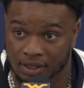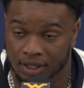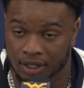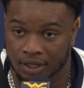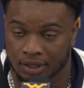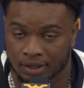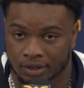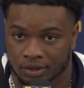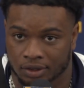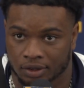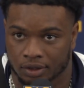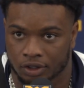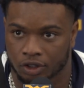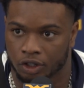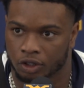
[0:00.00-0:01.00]
Because,
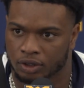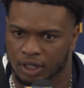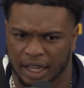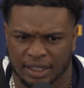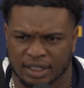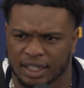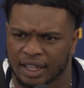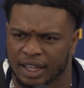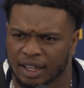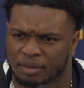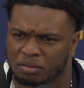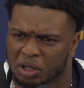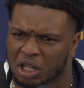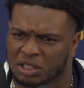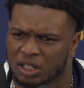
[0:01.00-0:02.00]
you know, like, today,
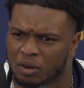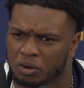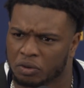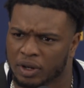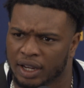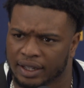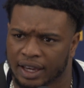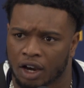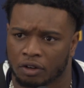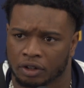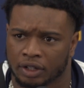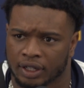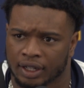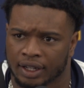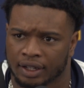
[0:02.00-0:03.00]
y'all saw we ran a
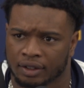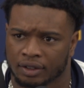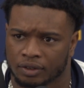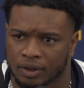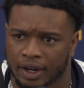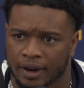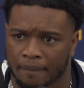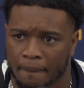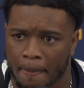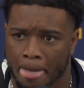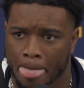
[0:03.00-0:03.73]
counter today, right?